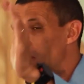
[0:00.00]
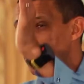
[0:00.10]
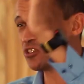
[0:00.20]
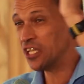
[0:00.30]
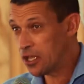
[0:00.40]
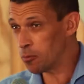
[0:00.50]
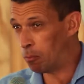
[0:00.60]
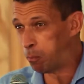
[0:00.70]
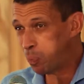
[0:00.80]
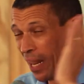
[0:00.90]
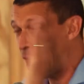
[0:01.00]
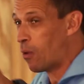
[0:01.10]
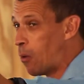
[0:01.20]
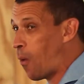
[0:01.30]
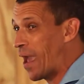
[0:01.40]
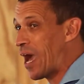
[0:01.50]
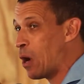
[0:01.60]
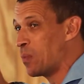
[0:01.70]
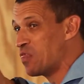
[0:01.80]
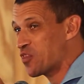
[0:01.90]
because you need to blow a way
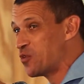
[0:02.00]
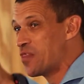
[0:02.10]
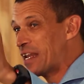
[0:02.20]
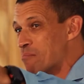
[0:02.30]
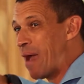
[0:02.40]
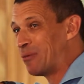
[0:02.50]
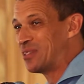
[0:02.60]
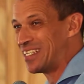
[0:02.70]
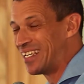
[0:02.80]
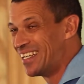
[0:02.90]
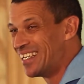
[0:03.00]
open through that mountain.